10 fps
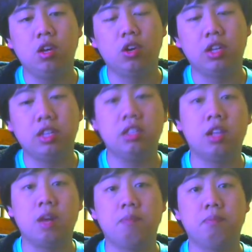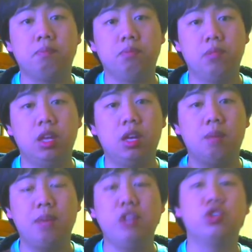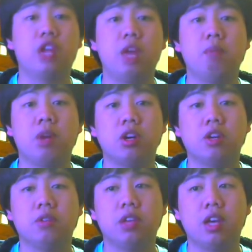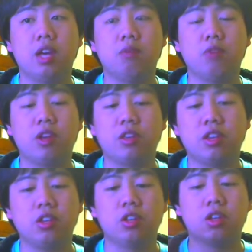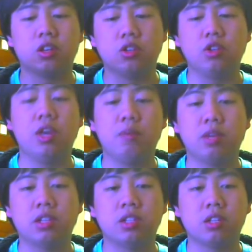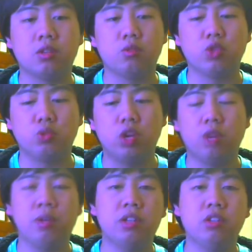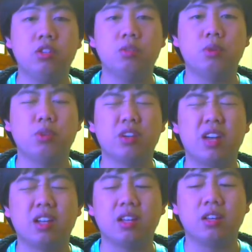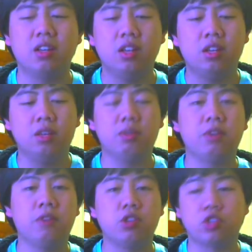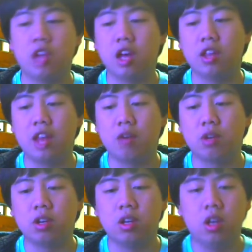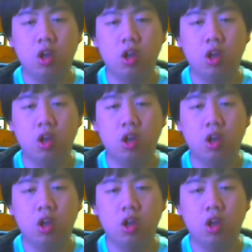or at least the major game part of the game, rather than the New Game Plus, which we are planning to do, but we're not like completely finished that on that one.